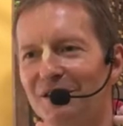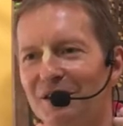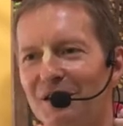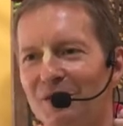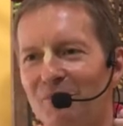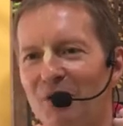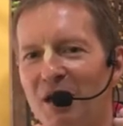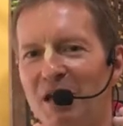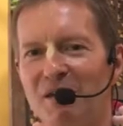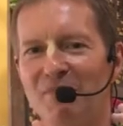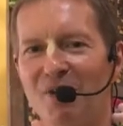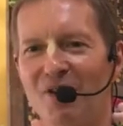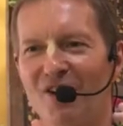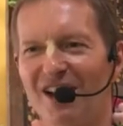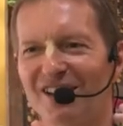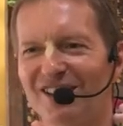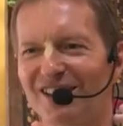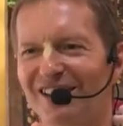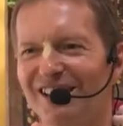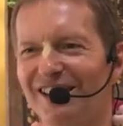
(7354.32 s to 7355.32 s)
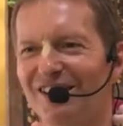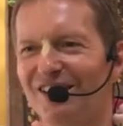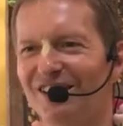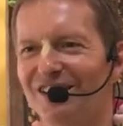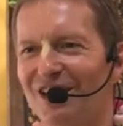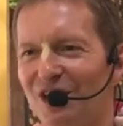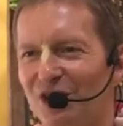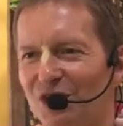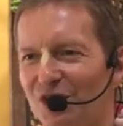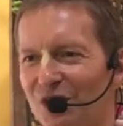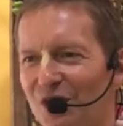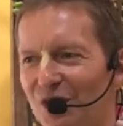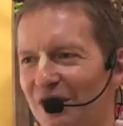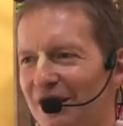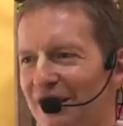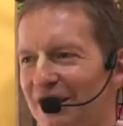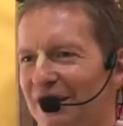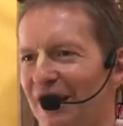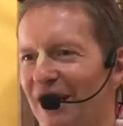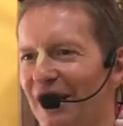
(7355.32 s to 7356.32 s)
prema rasa nirjas
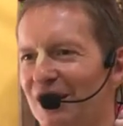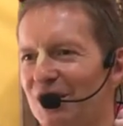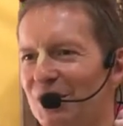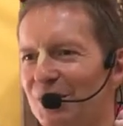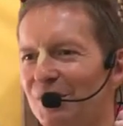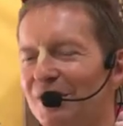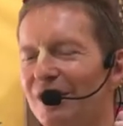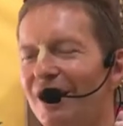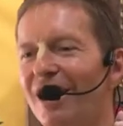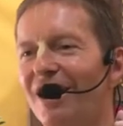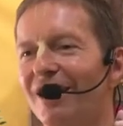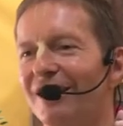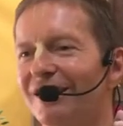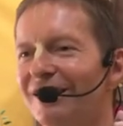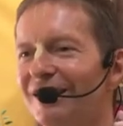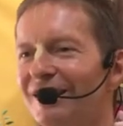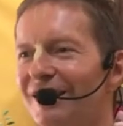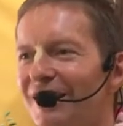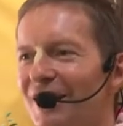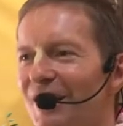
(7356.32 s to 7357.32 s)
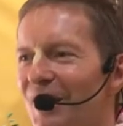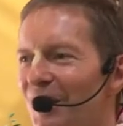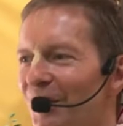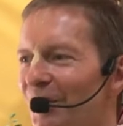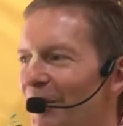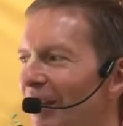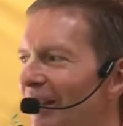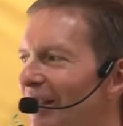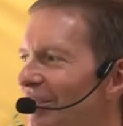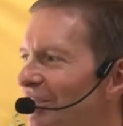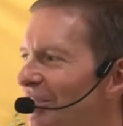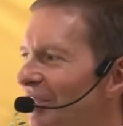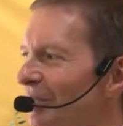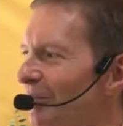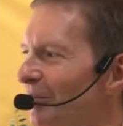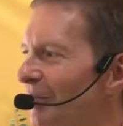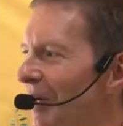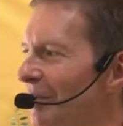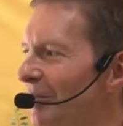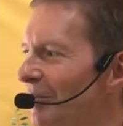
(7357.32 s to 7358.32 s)
karite ashwadhan, relishing
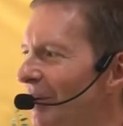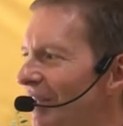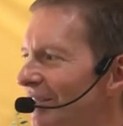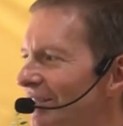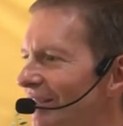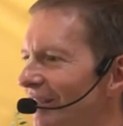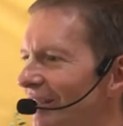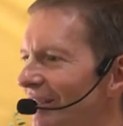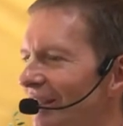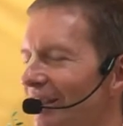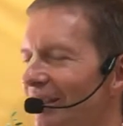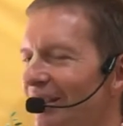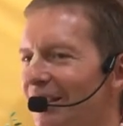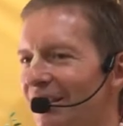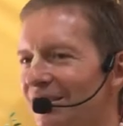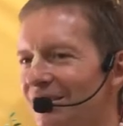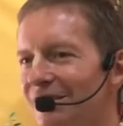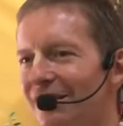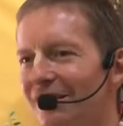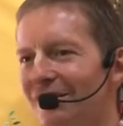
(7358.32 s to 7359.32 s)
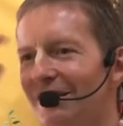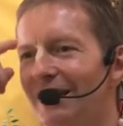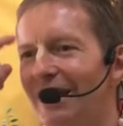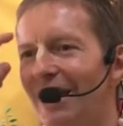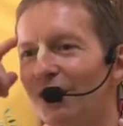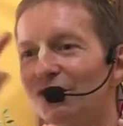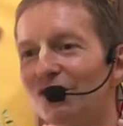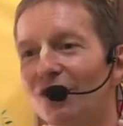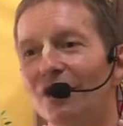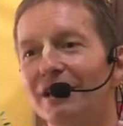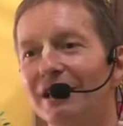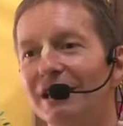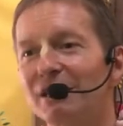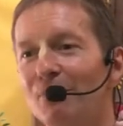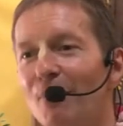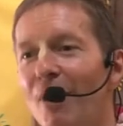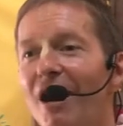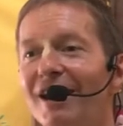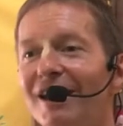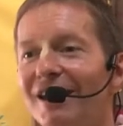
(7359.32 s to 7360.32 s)
prema rasa. He has nothing else on his
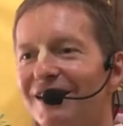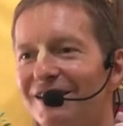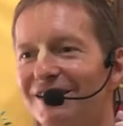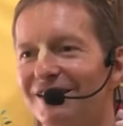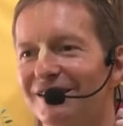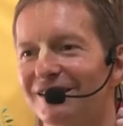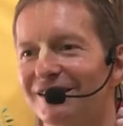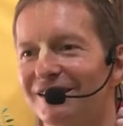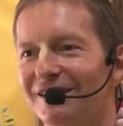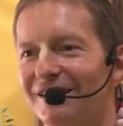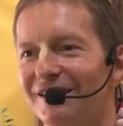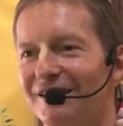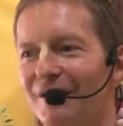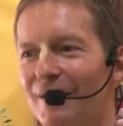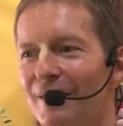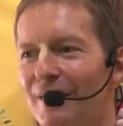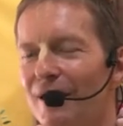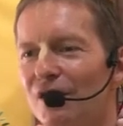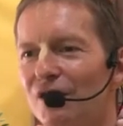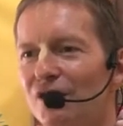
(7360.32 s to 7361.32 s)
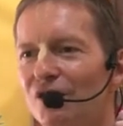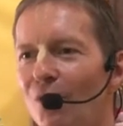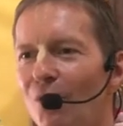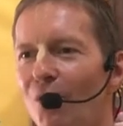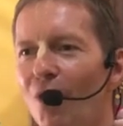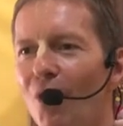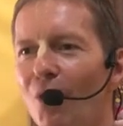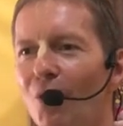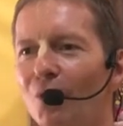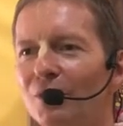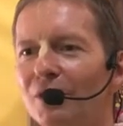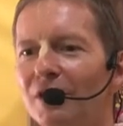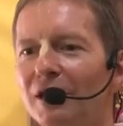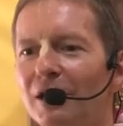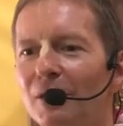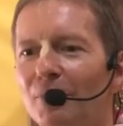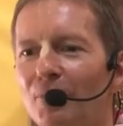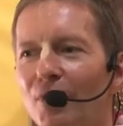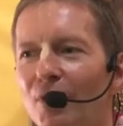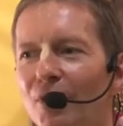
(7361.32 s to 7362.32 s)
mind. So only
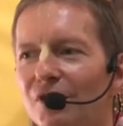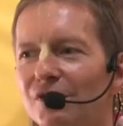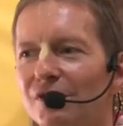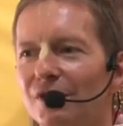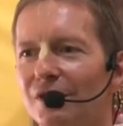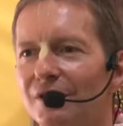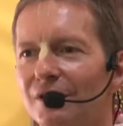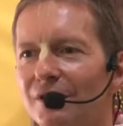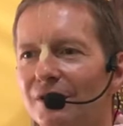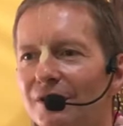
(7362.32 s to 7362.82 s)
a person